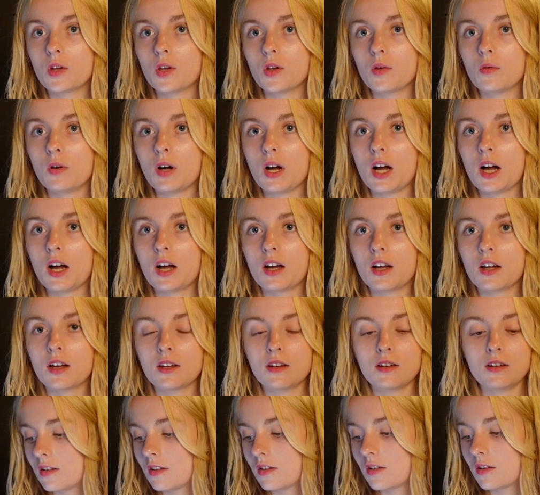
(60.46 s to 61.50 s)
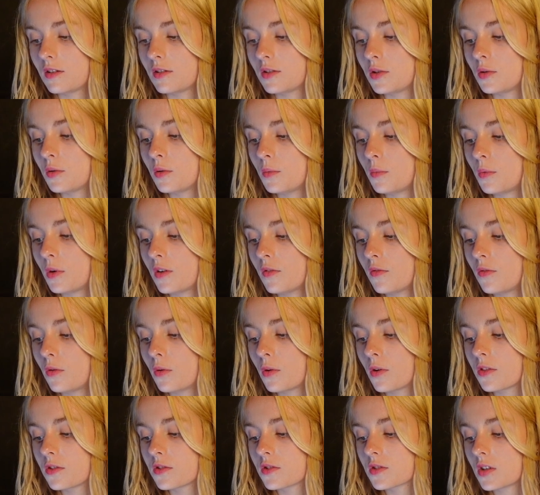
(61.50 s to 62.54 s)
you add two and one
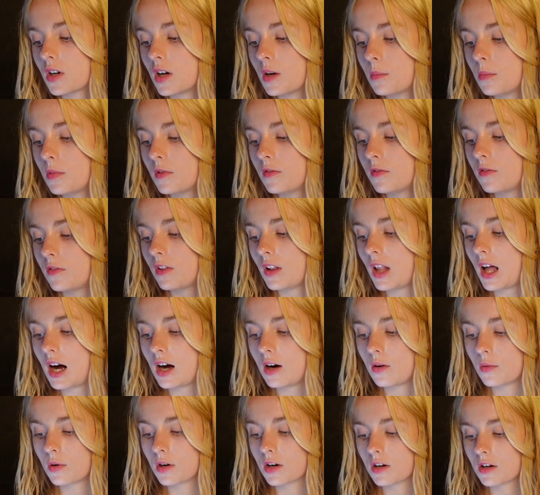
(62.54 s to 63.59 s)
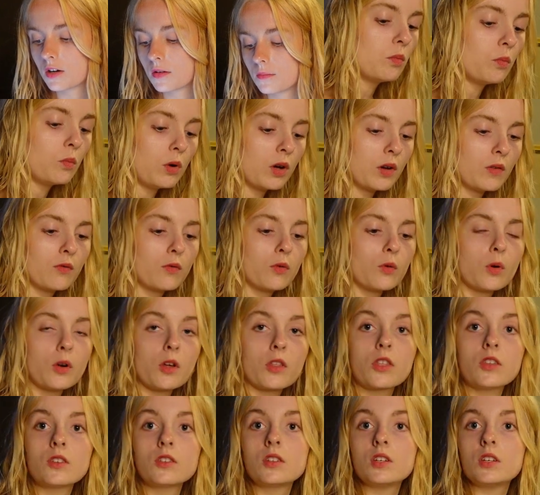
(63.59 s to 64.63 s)
fourths cup of flour, one
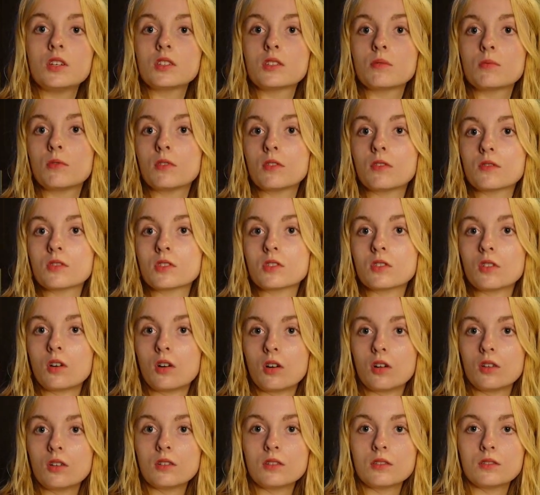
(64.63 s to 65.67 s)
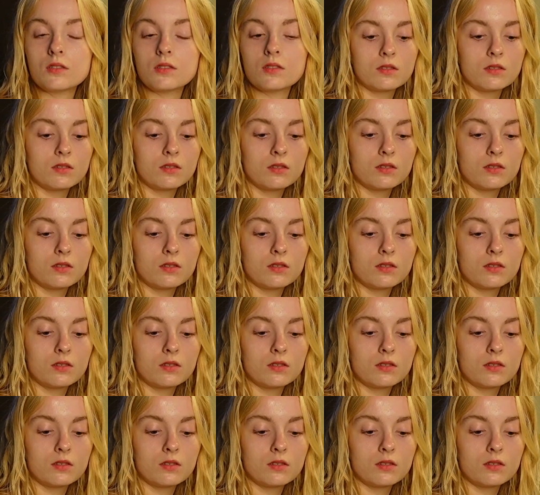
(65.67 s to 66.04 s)
fourth teaspoon of salt.